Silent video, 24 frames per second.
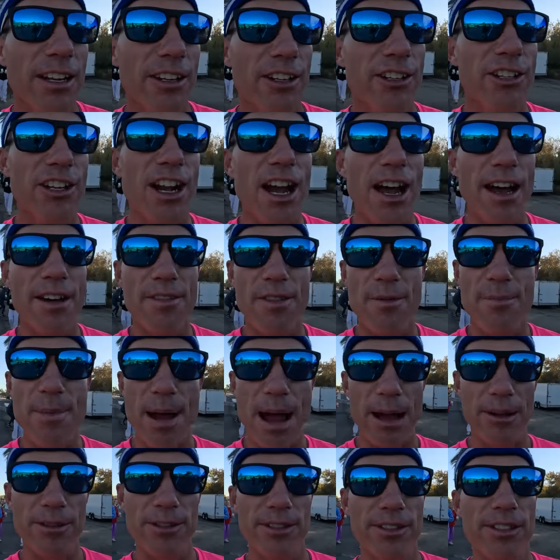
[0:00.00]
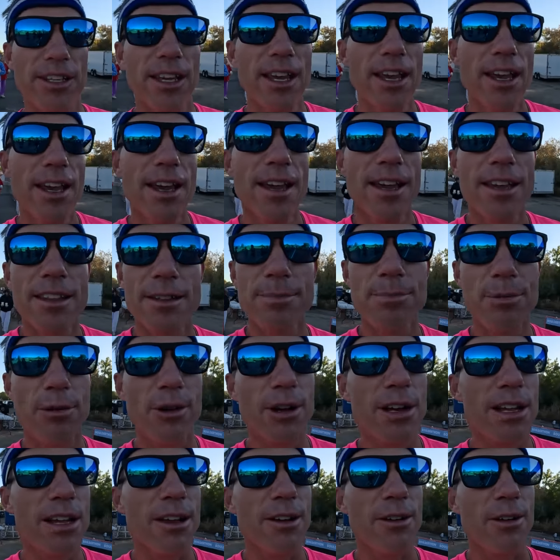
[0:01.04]
get a shot of the mountains. It's a
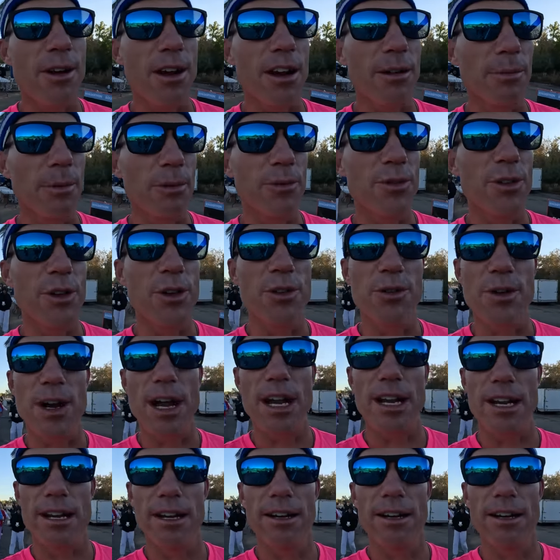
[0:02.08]
pretty incredible view right